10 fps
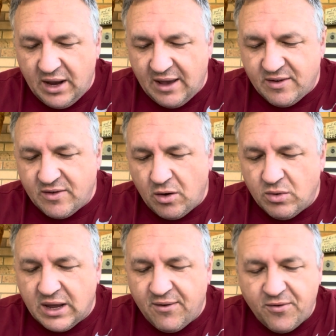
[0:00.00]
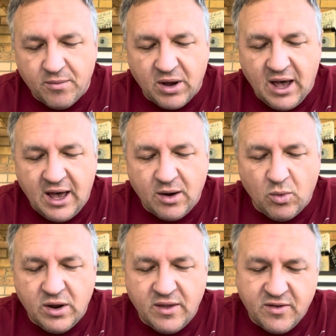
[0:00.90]
has his own gift from God,
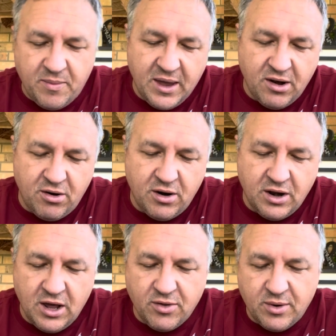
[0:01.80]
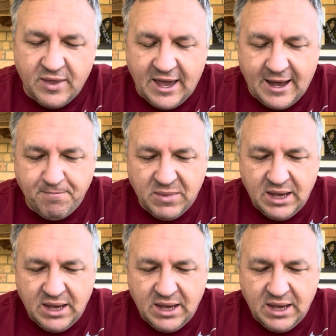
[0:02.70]
one in this manner and another in that.